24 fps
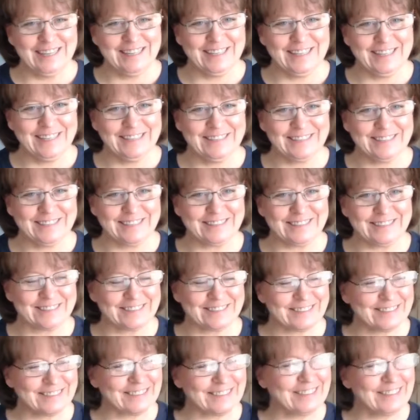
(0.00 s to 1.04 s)

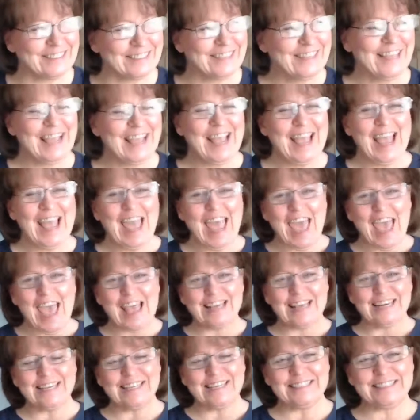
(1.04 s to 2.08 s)

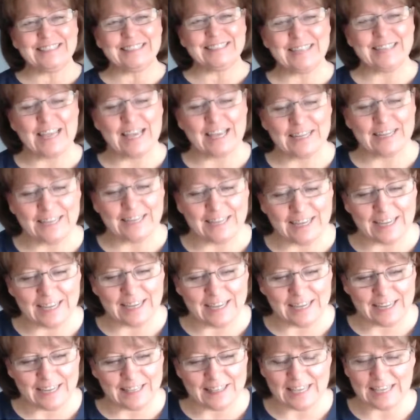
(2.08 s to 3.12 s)
and he said,
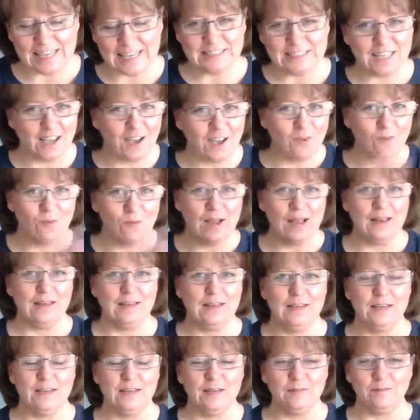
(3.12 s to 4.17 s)
that's all well
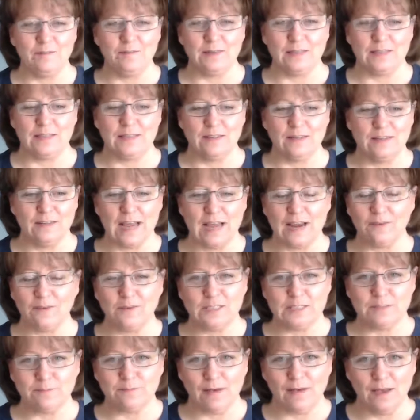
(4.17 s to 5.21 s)
and good, but they're not
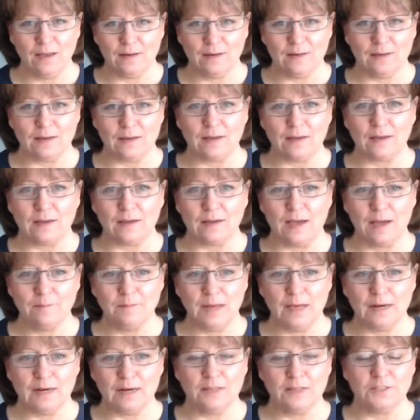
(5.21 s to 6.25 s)
responding. I'm
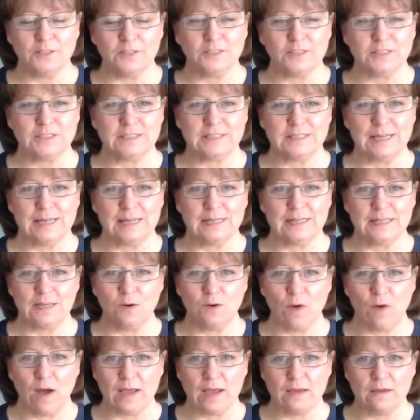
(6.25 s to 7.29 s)
not understanding
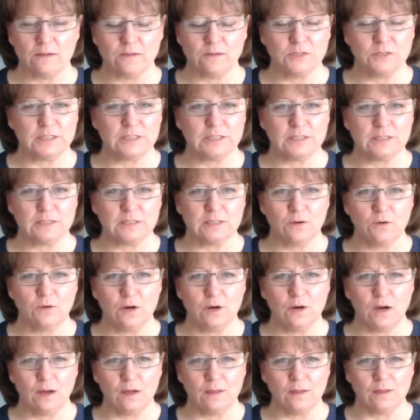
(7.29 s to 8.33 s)
why you just don't
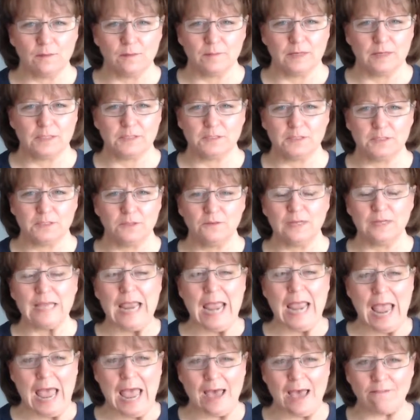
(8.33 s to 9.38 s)
call them because you only
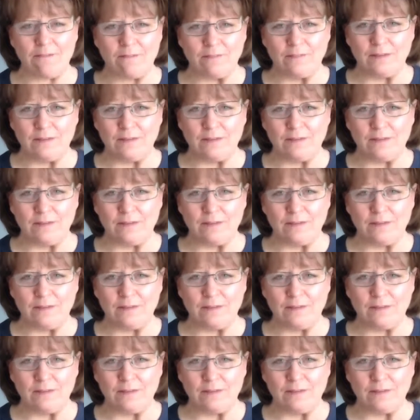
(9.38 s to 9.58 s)
have